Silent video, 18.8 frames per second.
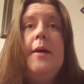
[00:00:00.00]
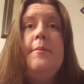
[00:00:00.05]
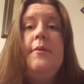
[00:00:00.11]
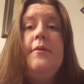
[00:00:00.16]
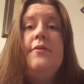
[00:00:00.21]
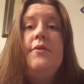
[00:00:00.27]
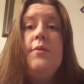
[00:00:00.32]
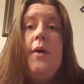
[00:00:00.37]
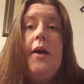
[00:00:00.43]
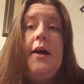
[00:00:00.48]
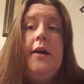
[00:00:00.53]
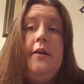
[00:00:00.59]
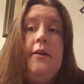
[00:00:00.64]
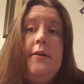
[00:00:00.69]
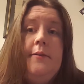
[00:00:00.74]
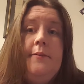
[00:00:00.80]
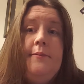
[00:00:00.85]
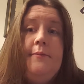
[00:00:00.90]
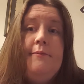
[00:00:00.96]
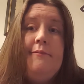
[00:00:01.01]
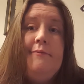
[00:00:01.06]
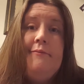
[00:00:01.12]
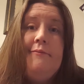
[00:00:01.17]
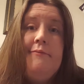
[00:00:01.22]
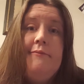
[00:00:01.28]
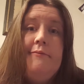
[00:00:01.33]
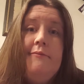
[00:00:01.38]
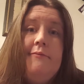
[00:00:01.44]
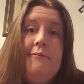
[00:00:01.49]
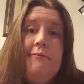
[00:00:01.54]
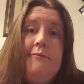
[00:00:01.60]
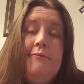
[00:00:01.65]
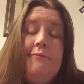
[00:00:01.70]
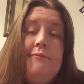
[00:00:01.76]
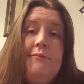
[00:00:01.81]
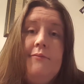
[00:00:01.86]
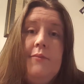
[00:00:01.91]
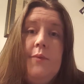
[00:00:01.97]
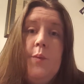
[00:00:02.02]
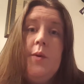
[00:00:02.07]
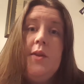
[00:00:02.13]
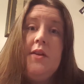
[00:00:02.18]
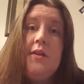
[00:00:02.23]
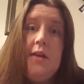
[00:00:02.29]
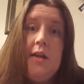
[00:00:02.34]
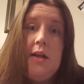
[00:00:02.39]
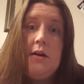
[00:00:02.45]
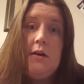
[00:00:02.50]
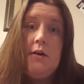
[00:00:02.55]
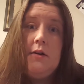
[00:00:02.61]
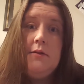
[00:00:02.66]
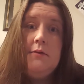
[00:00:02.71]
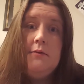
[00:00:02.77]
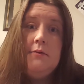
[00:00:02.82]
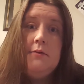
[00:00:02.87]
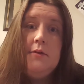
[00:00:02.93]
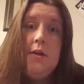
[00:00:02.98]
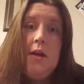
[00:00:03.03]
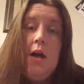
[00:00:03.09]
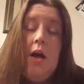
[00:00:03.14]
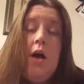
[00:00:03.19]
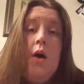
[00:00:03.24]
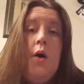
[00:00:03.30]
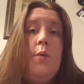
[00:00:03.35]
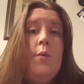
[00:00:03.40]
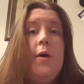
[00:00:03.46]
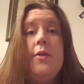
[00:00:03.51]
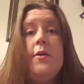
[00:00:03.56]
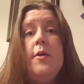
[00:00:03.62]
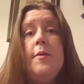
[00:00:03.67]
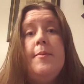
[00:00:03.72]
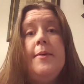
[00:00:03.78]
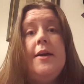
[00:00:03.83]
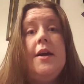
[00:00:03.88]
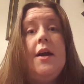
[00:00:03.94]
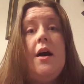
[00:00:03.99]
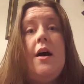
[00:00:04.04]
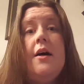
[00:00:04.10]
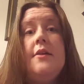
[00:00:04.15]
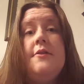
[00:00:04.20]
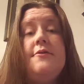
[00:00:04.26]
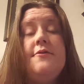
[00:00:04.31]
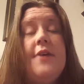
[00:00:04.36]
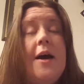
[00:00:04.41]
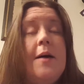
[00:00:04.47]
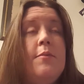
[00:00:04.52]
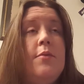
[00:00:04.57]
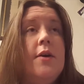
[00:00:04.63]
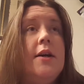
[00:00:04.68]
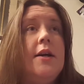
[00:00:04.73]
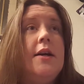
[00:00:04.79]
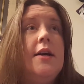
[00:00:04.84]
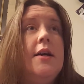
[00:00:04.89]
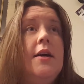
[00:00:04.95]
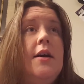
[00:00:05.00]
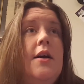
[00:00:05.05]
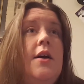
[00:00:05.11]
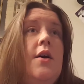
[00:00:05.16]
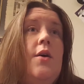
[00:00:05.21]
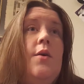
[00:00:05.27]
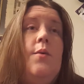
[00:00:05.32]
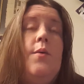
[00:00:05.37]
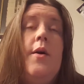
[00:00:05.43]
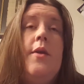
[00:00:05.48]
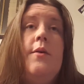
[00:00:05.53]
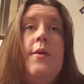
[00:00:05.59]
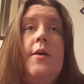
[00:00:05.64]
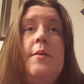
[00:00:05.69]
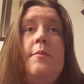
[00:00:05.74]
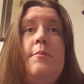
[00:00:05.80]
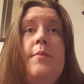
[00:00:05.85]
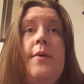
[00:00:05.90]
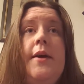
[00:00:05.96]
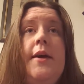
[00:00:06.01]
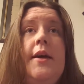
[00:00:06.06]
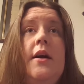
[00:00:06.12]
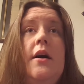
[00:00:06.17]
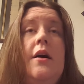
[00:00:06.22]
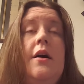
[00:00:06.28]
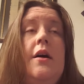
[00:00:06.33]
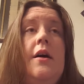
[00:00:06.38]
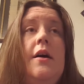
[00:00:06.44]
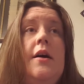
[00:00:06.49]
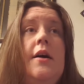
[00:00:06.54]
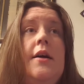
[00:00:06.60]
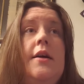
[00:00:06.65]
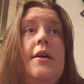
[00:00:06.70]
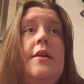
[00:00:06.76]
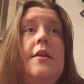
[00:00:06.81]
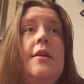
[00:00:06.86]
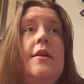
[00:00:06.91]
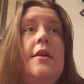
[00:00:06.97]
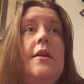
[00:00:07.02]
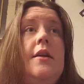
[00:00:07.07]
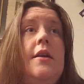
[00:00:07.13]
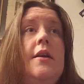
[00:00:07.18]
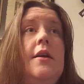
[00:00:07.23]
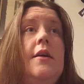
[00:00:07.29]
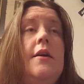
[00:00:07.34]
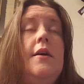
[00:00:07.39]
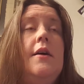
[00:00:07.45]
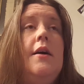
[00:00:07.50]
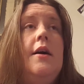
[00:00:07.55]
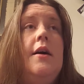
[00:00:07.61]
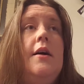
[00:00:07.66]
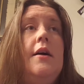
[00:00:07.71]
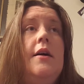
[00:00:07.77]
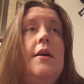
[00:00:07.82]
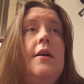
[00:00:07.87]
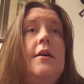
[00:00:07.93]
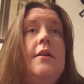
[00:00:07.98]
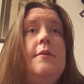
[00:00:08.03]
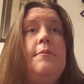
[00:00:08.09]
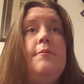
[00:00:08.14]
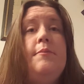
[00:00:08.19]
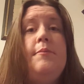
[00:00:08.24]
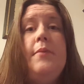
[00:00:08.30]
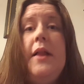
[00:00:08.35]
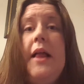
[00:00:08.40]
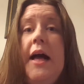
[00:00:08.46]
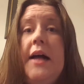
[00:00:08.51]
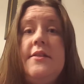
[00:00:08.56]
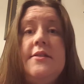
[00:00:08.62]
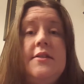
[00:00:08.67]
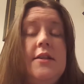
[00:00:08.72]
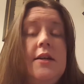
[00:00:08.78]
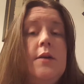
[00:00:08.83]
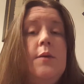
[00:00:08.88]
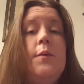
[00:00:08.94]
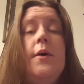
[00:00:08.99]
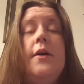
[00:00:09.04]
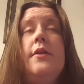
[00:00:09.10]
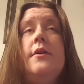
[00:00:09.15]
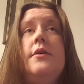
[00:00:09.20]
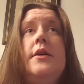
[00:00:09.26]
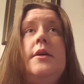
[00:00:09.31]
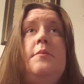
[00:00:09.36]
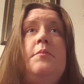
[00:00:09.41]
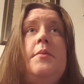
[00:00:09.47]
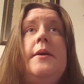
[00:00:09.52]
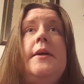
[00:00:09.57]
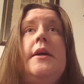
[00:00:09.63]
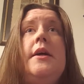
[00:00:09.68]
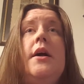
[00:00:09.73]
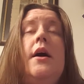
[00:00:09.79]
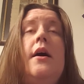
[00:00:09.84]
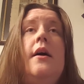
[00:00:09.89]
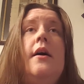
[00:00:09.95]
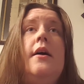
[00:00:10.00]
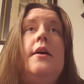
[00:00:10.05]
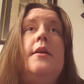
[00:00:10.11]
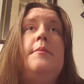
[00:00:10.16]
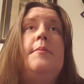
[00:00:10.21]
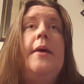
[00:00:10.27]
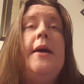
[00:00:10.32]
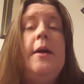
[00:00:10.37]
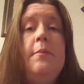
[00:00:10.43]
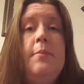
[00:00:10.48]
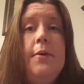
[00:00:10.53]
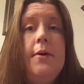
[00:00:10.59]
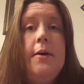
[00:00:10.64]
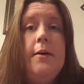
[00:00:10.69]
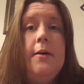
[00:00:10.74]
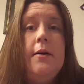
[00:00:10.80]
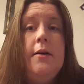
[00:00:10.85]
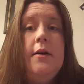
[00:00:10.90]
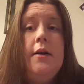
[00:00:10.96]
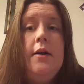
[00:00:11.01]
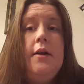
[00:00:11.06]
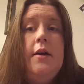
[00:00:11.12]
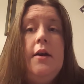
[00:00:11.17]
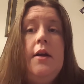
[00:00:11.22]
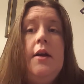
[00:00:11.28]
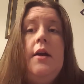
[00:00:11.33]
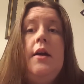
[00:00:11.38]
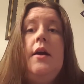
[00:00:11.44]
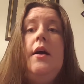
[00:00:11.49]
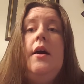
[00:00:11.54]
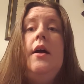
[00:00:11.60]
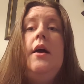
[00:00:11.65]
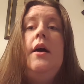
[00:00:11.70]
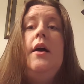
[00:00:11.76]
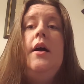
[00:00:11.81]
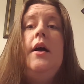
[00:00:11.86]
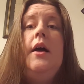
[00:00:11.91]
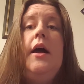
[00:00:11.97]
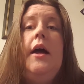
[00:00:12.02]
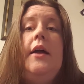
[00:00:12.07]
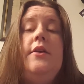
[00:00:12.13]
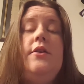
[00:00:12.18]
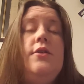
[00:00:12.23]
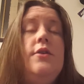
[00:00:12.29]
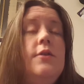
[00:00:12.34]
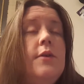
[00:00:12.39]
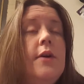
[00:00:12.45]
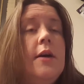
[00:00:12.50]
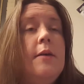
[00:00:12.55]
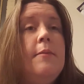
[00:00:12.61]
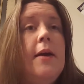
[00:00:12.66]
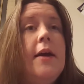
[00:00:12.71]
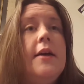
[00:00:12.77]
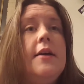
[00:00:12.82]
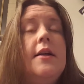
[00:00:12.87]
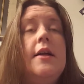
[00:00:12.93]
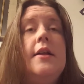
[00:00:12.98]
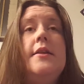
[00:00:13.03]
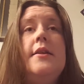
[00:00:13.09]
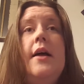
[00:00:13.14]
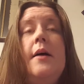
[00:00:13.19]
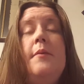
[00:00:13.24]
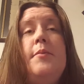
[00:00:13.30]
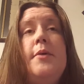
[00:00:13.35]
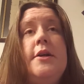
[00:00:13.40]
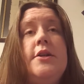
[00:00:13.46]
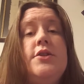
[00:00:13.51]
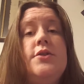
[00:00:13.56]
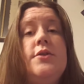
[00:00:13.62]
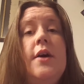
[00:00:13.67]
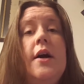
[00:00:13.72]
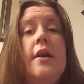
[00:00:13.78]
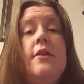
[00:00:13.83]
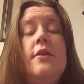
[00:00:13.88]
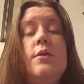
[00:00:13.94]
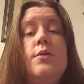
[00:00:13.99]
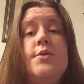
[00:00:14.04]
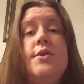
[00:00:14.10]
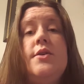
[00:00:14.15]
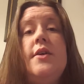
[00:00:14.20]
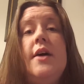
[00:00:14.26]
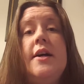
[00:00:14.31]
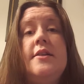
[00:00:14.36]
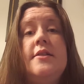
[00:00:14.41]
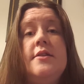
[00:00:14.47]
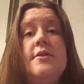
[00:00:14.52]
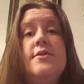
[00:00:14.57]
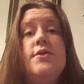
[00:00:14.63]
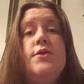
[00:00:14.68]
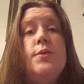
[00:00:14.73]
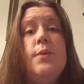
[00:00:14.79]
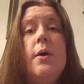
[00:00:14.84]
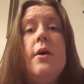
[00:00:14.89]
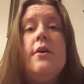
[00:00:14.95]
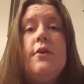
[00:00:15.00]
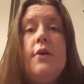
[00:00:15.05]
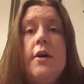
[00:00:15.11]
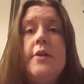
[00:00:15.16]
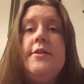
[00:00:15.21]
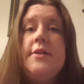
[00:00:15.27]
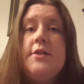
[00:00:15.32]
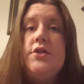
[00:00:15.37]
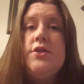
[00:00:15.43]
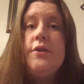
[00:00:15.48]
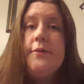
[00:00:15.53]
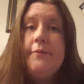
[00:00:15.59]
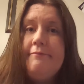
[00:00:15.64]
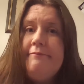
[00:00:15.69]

thread with a needle, whether it be on fabric, whether it be on plastic, whether it be on paper, and you can make a picture out of those little X's, you are a cross stitcher.